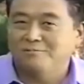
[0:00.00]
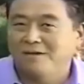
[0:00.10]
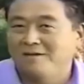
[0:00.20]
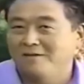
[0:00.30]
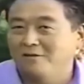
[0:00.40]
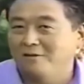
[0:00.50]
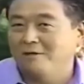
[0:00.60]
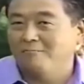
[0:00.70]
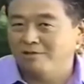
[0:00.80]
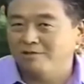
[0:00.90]
to a man I call
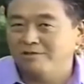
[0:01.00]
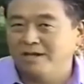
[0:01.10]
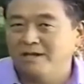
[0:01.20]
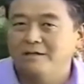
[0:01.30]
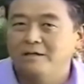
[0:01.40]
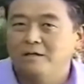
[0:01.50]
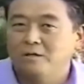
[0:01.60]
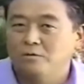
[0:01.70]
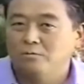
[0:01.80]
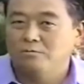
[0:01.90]
my rich dad,
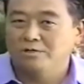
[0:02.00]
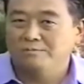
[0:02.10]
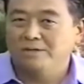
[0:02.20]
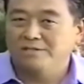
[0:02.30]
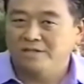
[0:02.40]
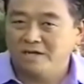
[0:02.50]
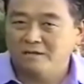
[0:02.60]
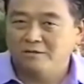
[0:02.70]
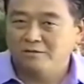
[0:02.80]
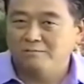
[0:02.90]
who was my
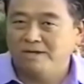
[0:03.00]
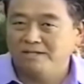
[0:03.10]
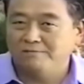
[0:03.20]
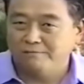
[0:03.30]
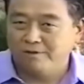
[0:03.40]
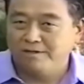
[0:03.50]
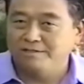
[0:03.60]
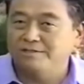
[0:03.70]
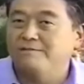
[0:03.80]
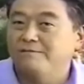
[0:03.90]
childhood best
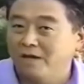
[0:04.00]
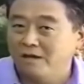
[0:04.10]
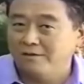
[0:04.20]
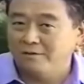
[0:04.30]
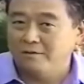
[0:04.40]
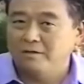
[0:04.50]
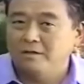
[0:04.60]
friend's father.